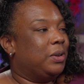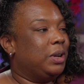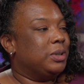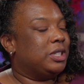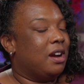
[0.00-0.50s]
it
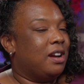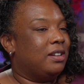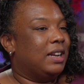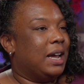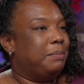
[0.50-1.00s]
was
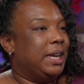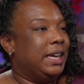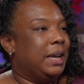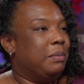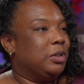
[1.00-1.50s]
hard not
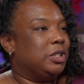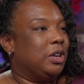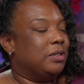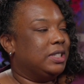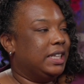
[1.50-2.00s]
being able to
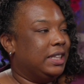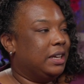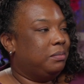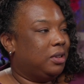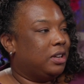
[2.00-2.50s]
go see
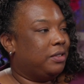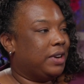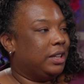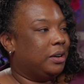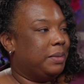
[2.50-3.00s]
them on a
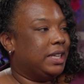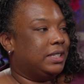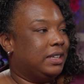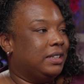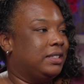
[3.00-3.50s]
regular
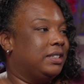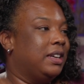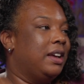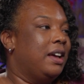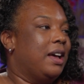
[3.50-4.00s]
basis.
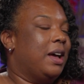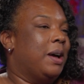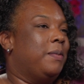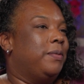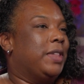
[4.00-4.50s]

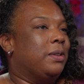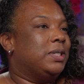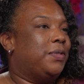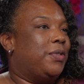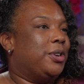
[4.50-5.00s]
That
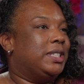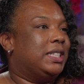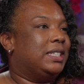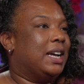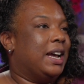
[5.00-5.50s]
was the
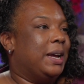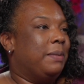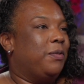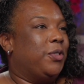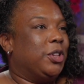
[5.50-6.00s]
first
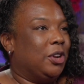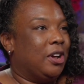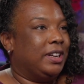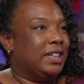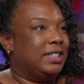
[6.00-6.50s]
time
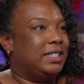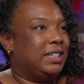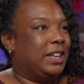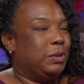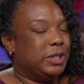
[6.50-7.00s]

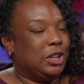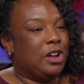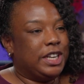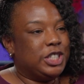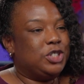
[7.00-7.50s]
it was the
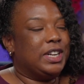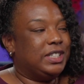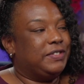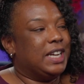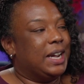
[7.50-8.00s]
longest
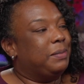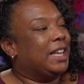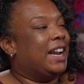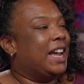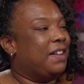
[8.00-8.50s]
stretch of time
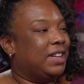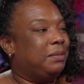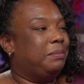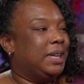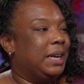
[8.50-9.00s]
that I
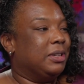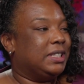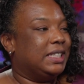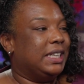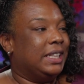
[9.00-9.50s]
haven't been able to see